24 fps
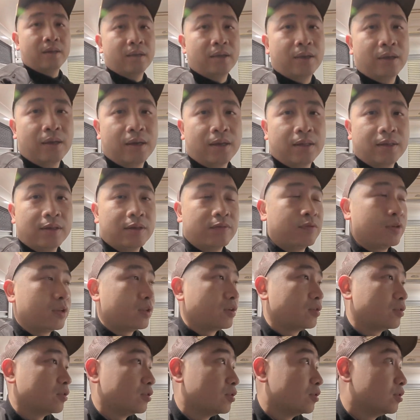Yeah, this is really
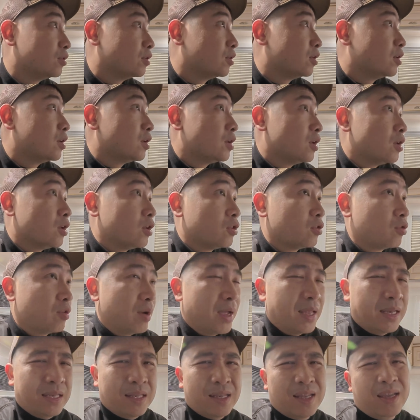good. So
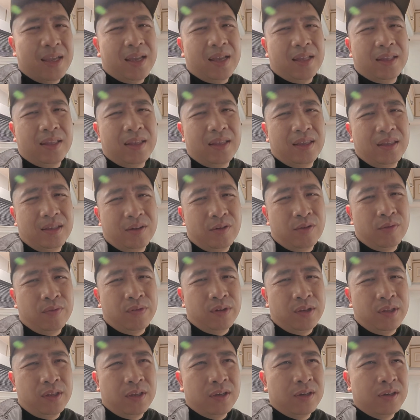at night, I think over
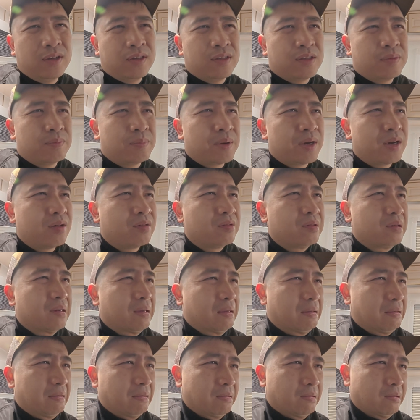here is about
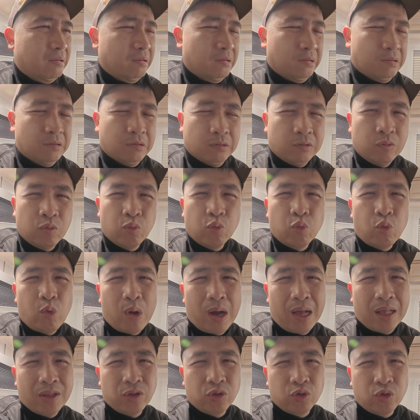like
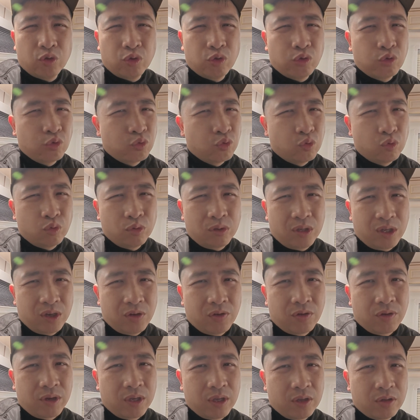1-2
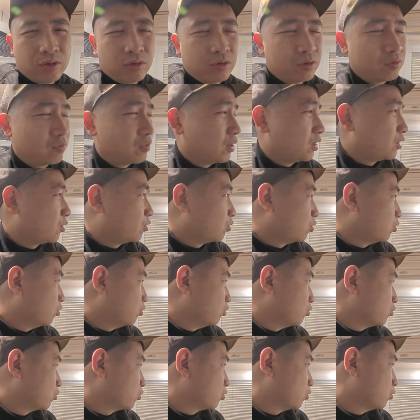degrees, so it's really
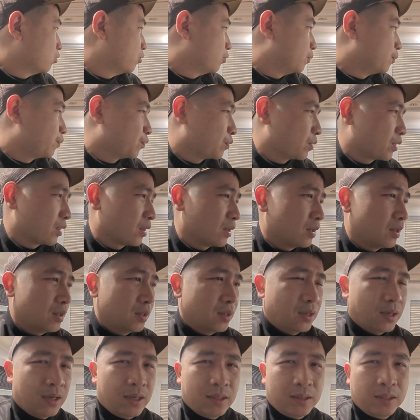cold. So
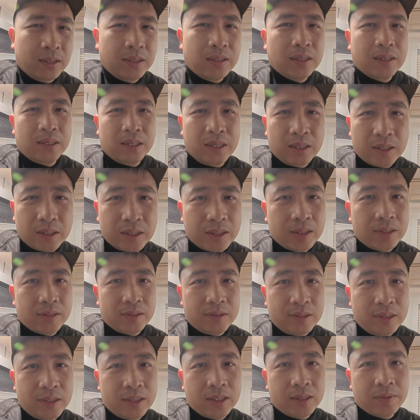I think the heater is
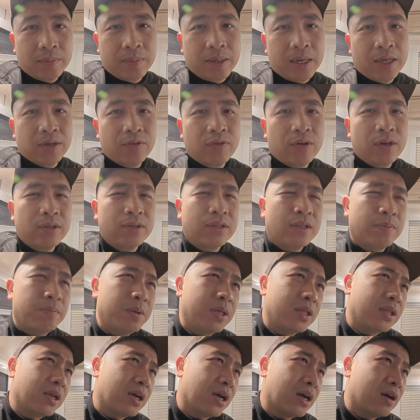needed, but I try
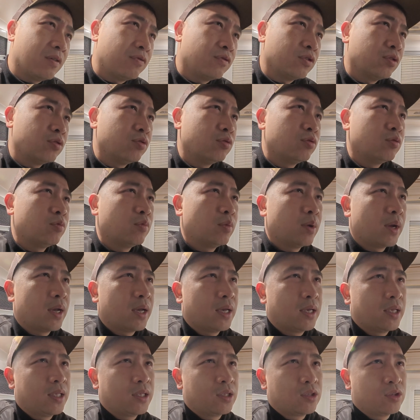sleeping in the afternoon
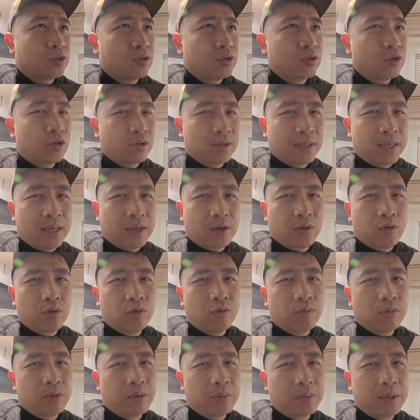where it's not that
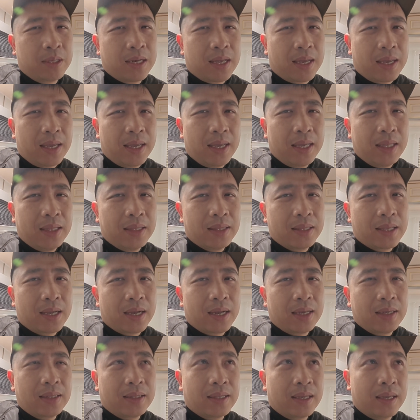cold, maybe like 8,
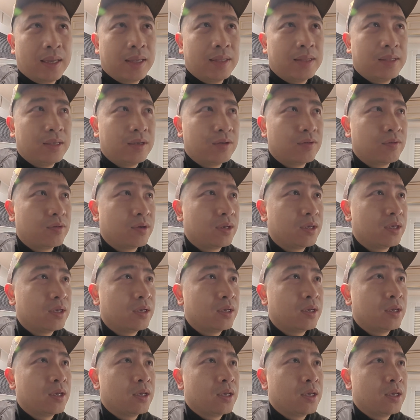9, 10 degree.